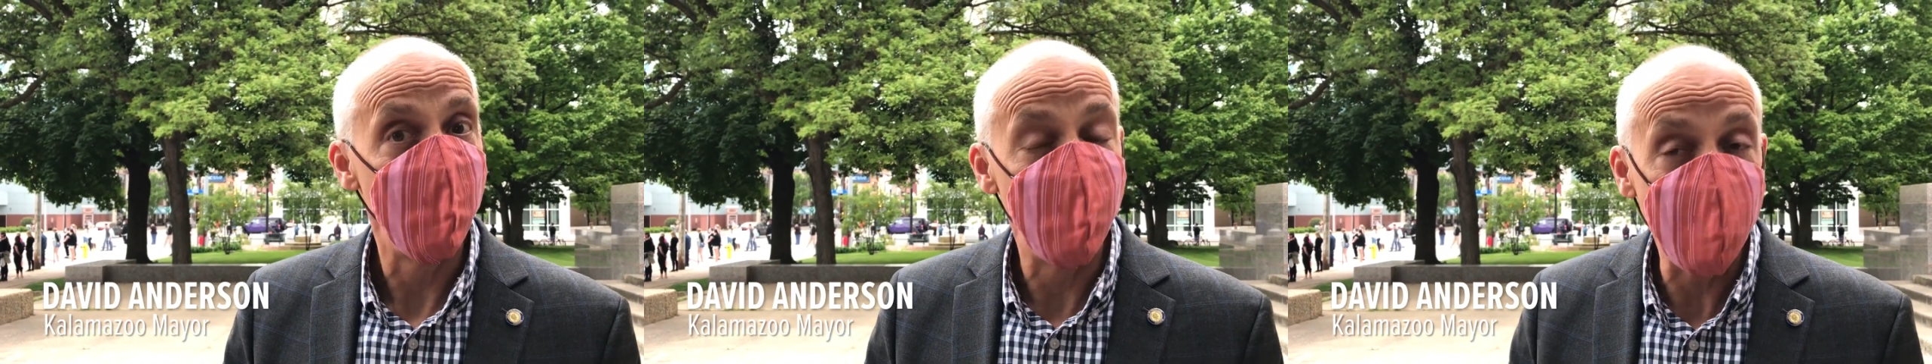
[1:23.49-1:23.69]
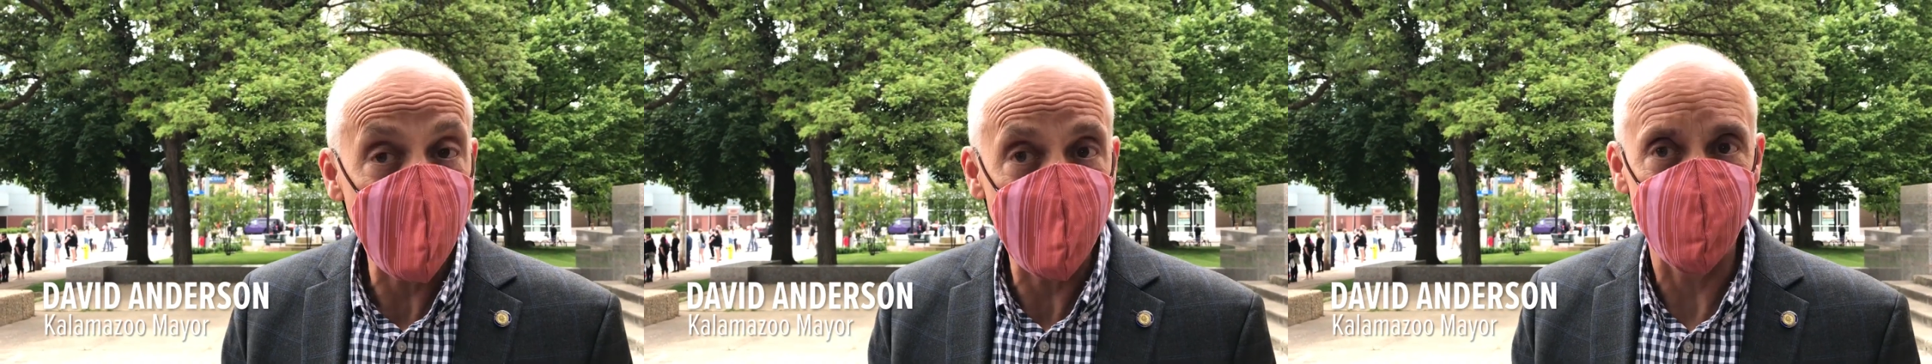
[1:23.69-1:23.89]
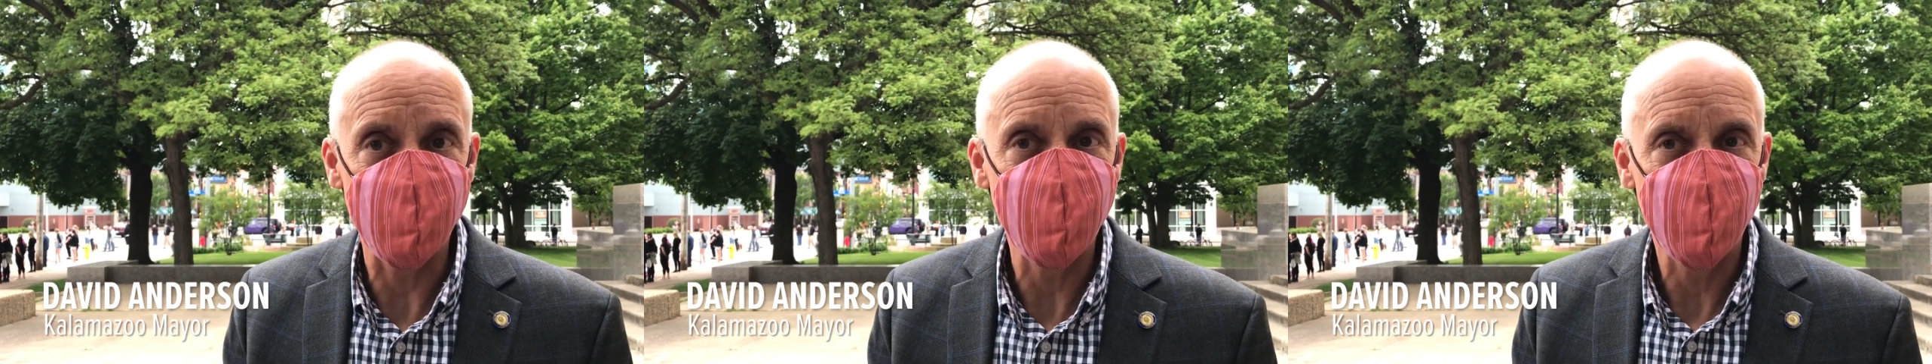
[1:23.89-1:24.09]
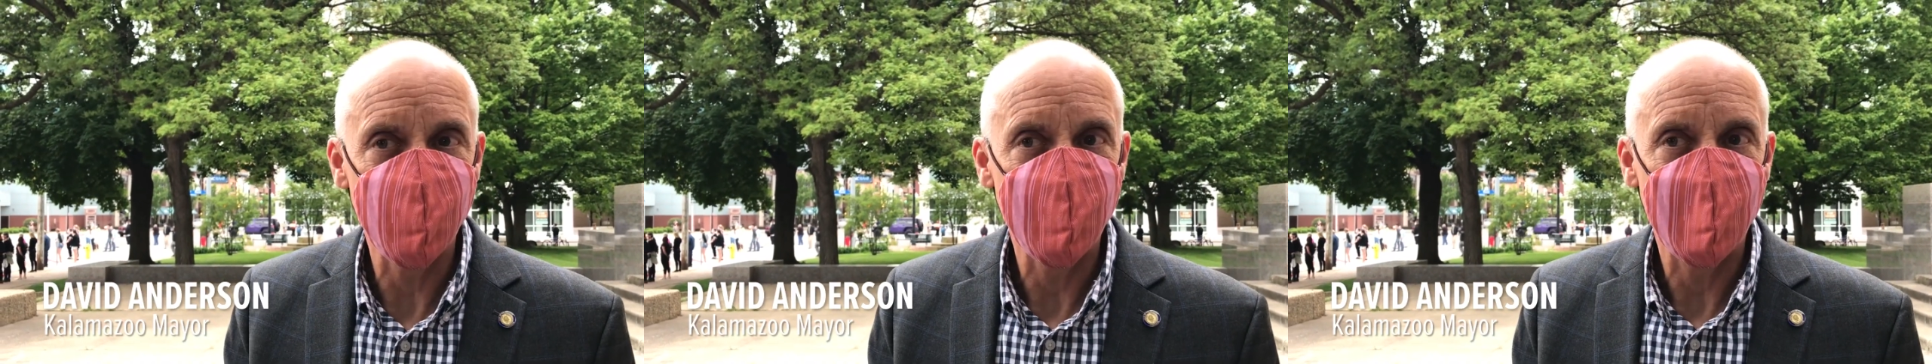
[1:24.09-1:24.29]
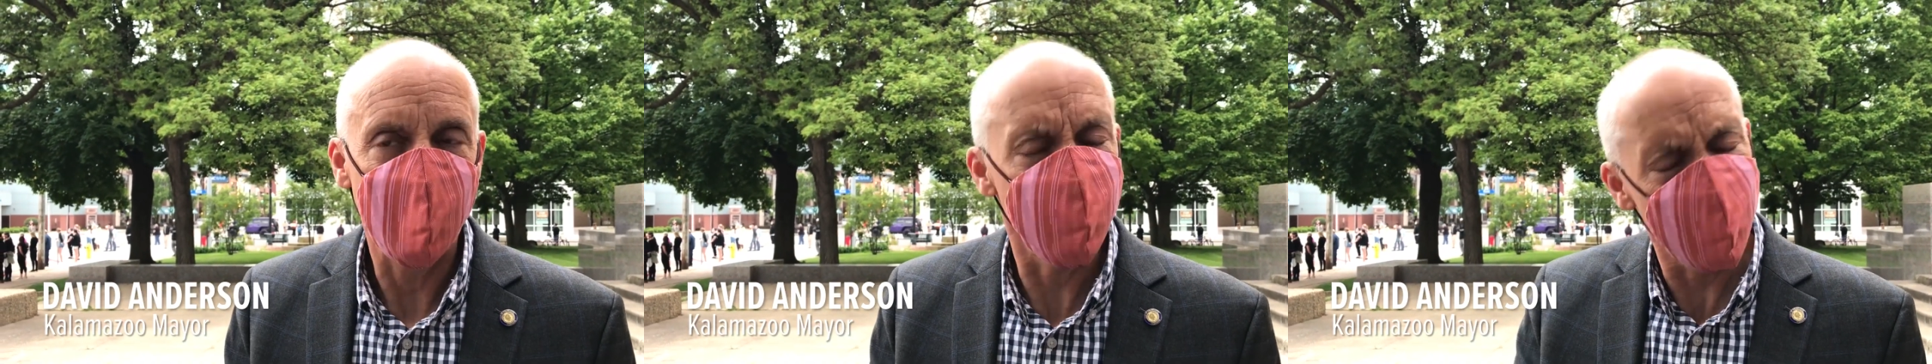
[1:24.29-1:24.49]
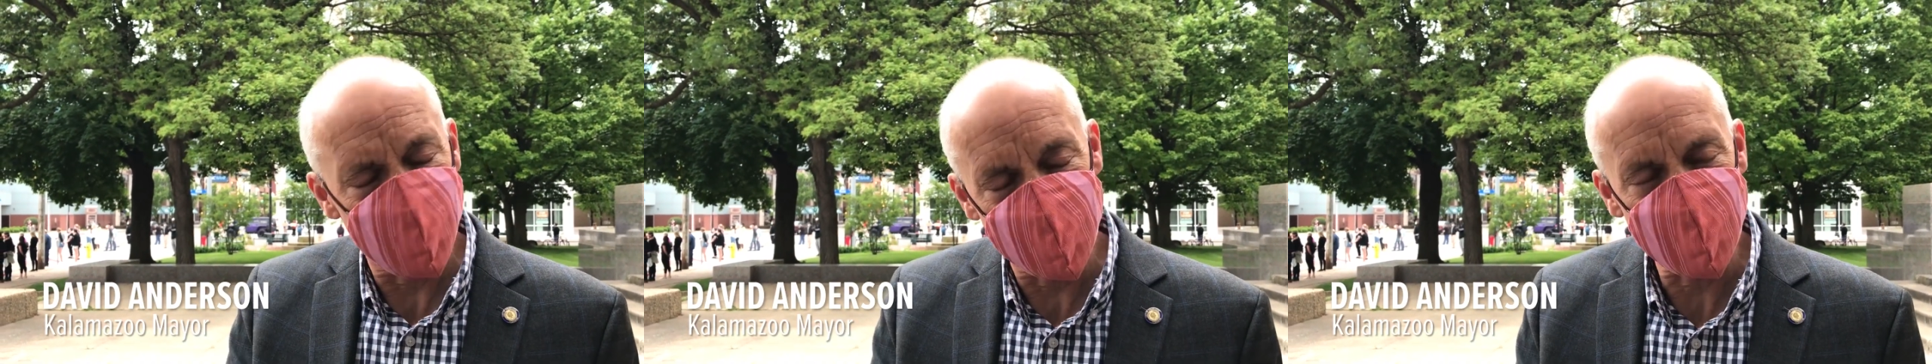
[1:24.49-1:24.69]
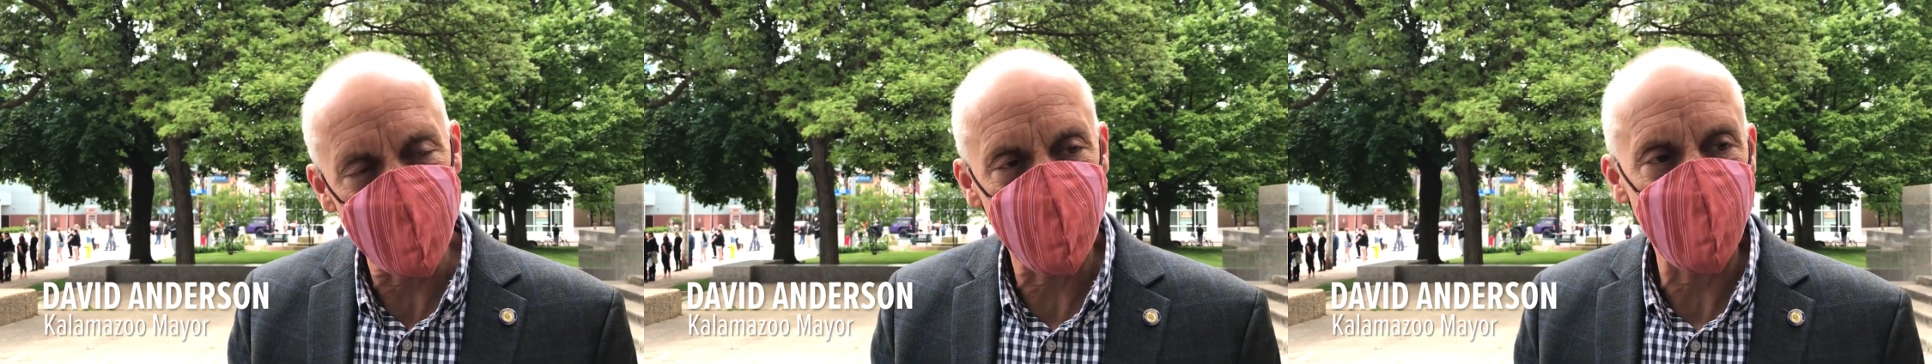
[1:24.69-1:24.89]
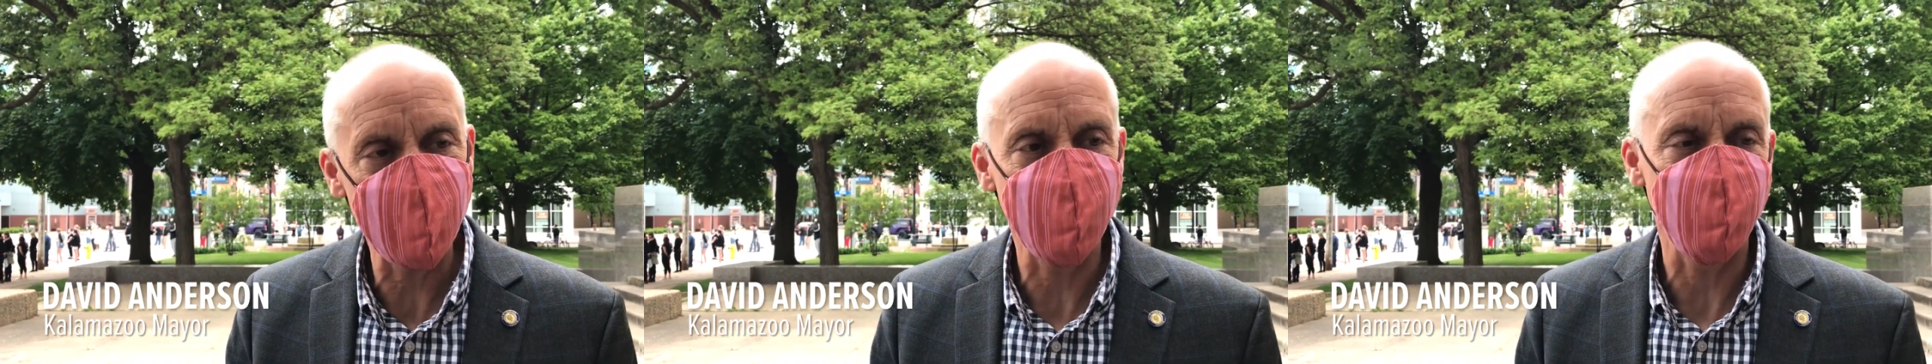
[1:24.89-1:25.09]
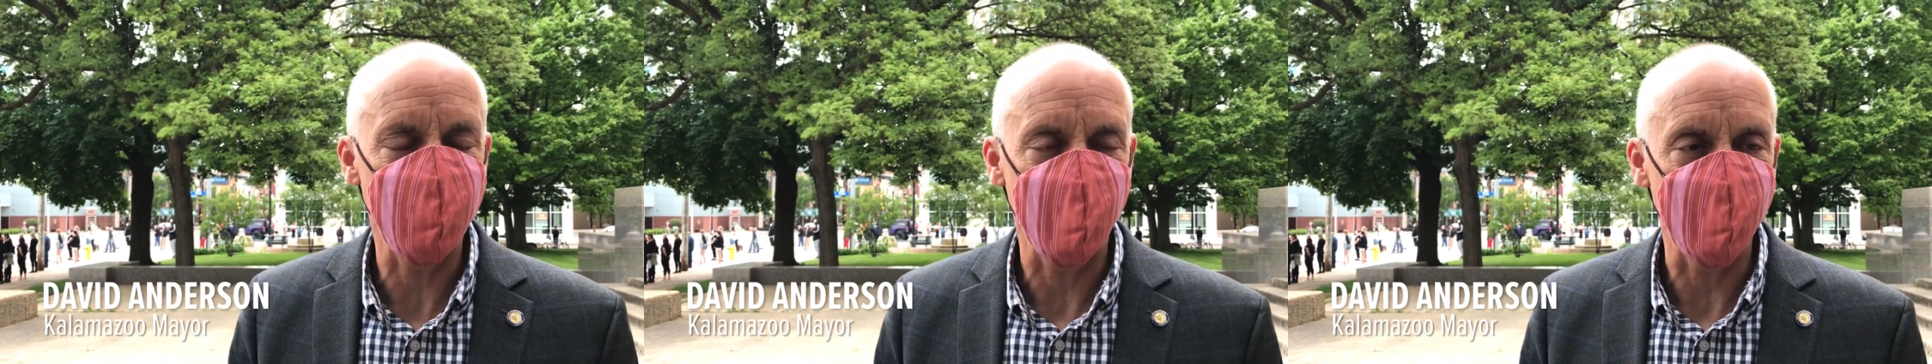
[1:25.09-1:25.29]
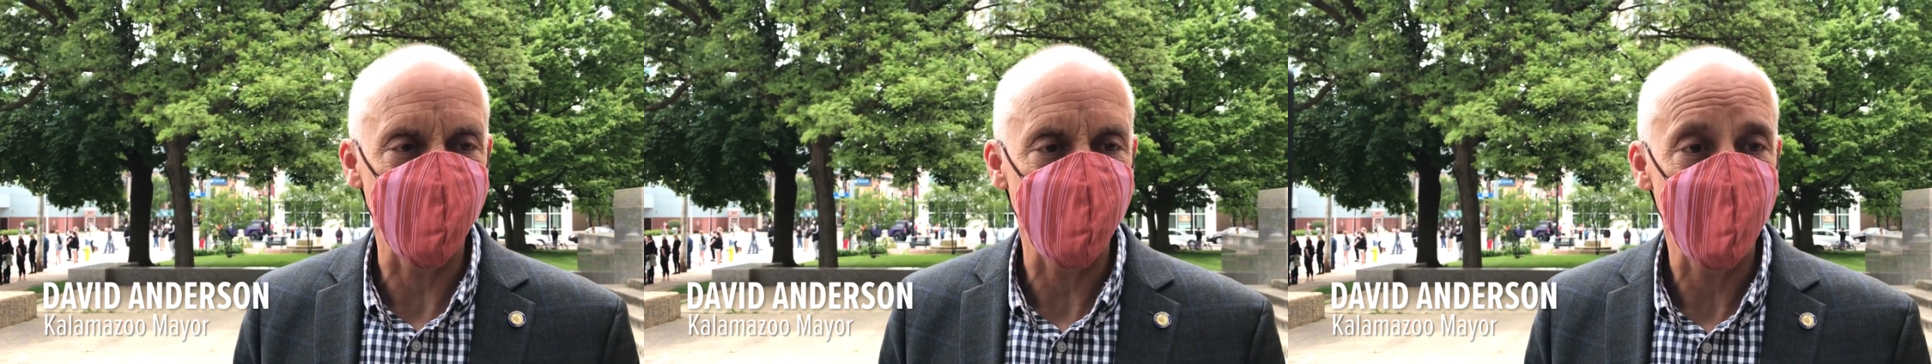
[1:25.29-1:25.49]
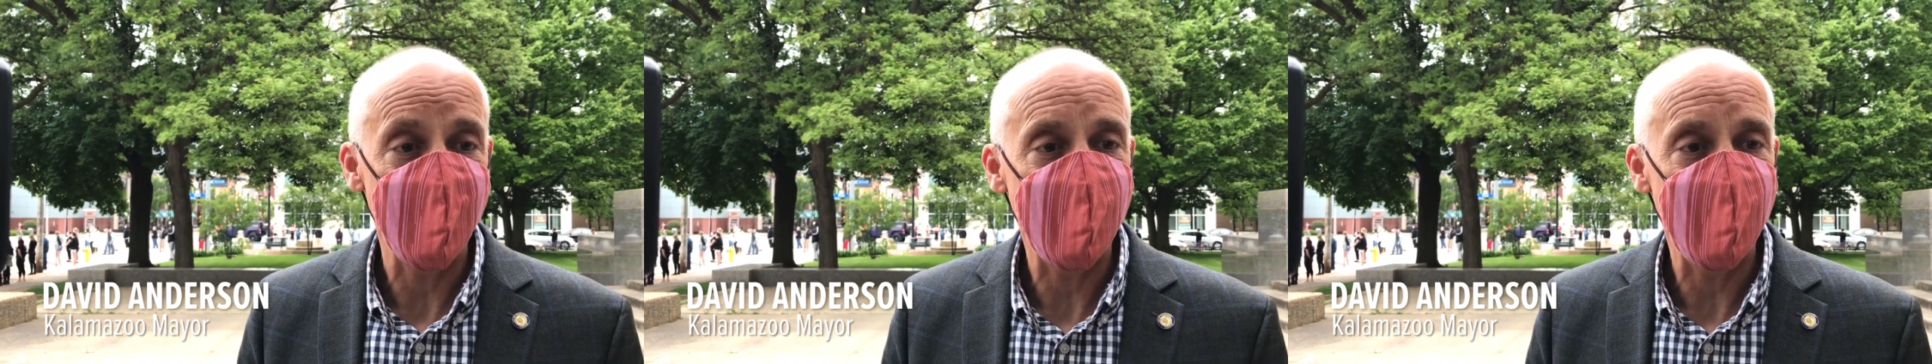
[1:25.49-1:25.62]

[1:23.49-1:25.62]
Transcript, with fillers: But I'm going to take that back a second.